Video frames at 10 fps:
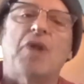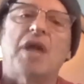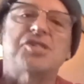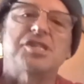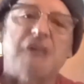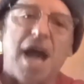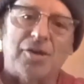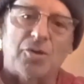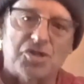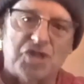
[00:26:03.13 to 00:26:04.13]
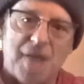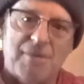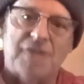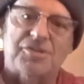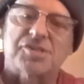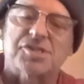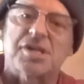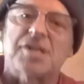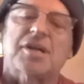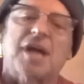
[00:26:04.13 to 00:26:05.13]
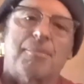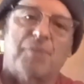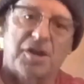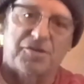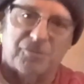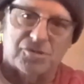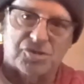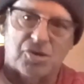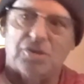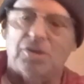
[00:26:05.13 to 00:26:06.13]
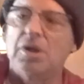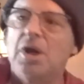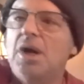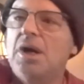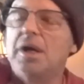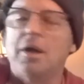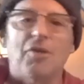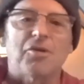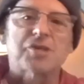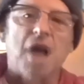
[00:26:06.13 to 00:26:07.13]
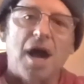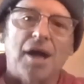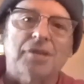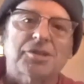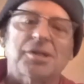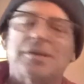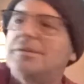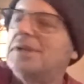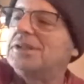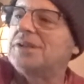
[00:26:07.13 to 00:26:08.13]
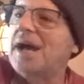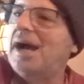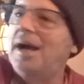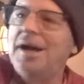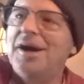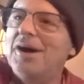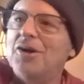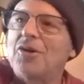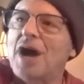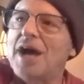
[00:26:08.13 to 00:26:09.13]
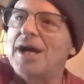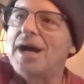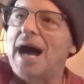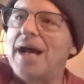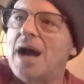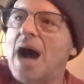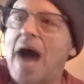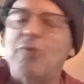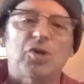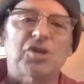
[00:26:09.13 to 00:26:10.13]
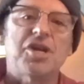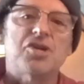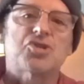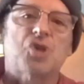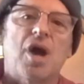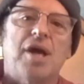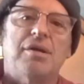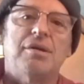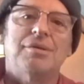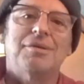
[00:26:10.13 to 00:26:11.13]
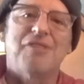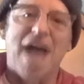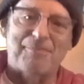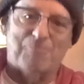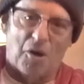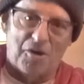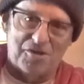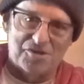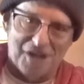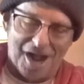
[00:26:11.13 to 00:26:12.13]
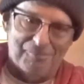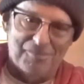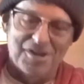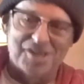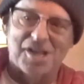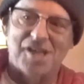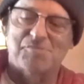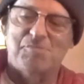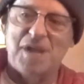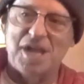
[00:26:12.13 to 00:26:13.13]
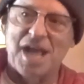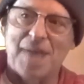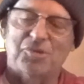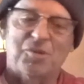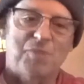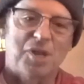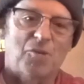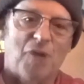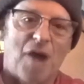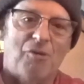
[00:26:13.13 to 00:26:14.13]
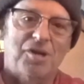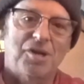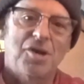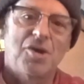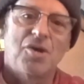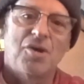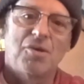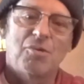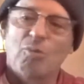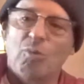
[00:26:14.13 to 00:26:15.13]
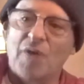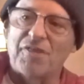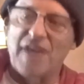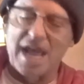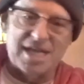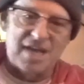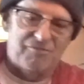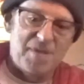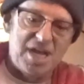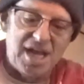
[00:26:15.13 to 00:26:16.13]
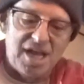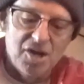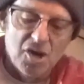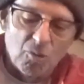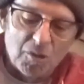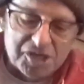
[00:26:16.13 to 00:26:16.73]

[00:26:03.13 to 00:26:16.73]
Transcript: and then when I see Tyler and Jamie at this thing to kind of bring it full circle, you know, there's hugs and geez, I, you know, I I uh, I really enjoyed that part of the job is is being able to be around what they give me,